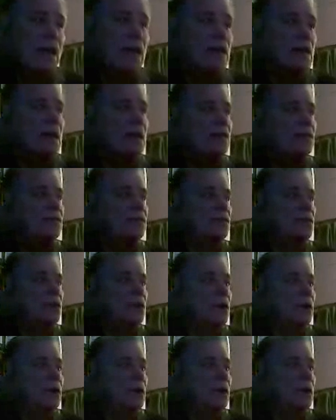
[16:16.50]
And I
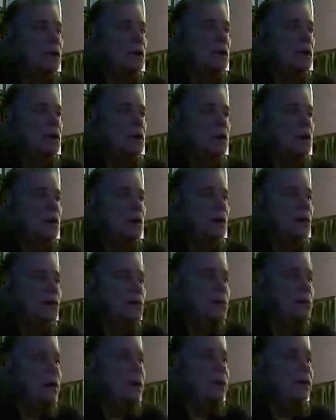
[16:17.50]
thought,
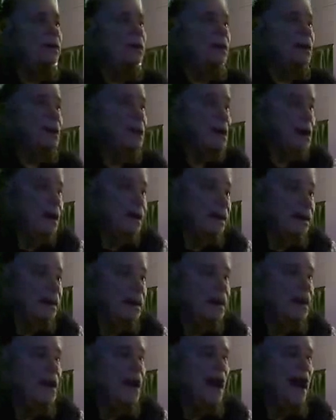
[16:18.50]
oh my God,
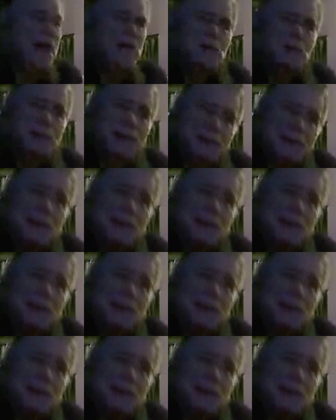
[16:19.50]
I